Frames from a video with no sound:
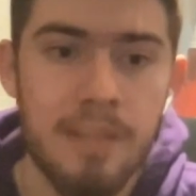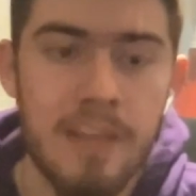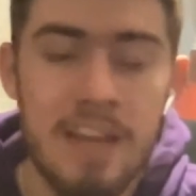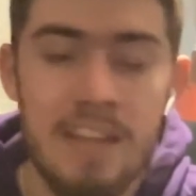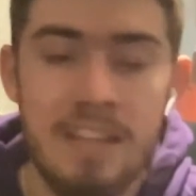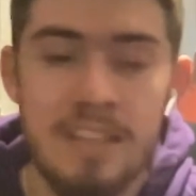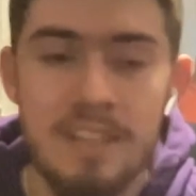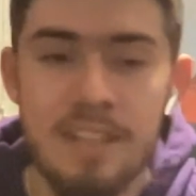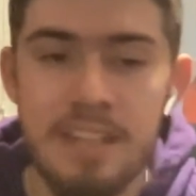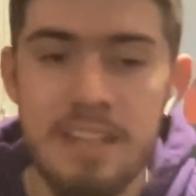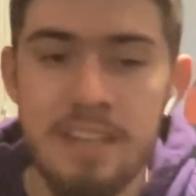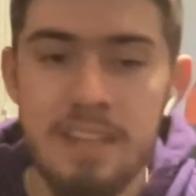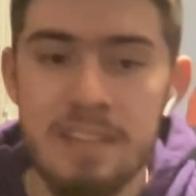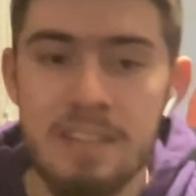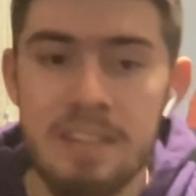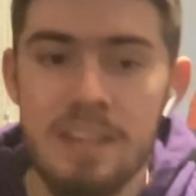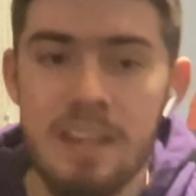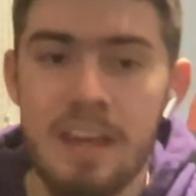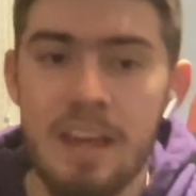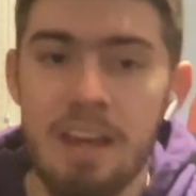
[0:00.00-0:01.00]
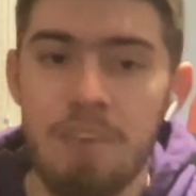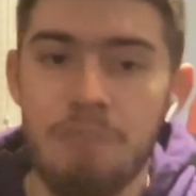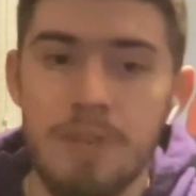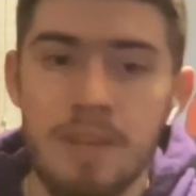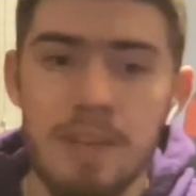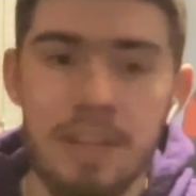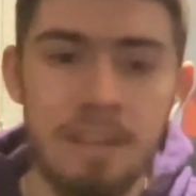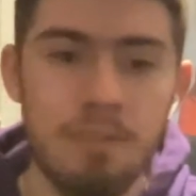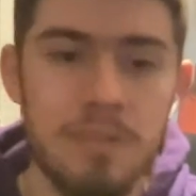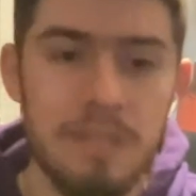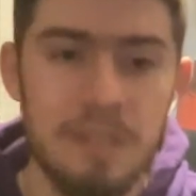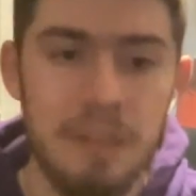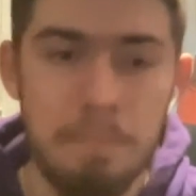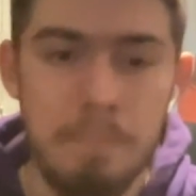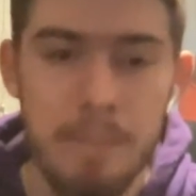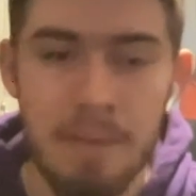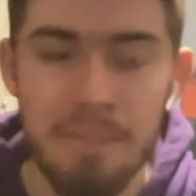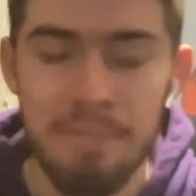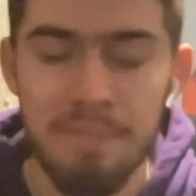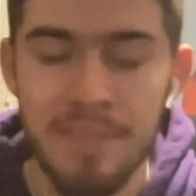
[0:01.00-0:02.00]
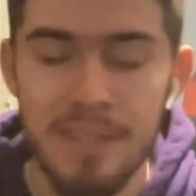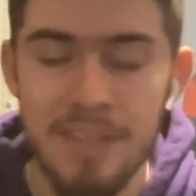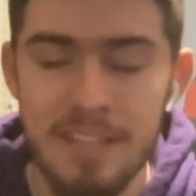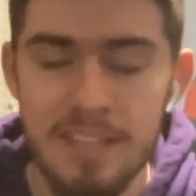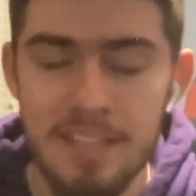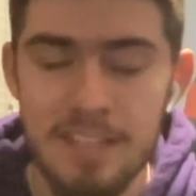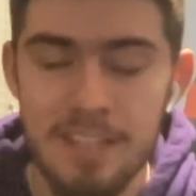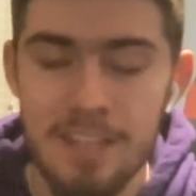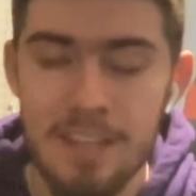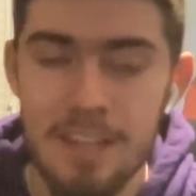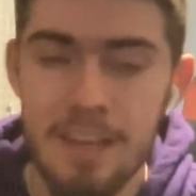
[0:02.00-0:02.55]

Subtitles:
cases when he was in Memphis.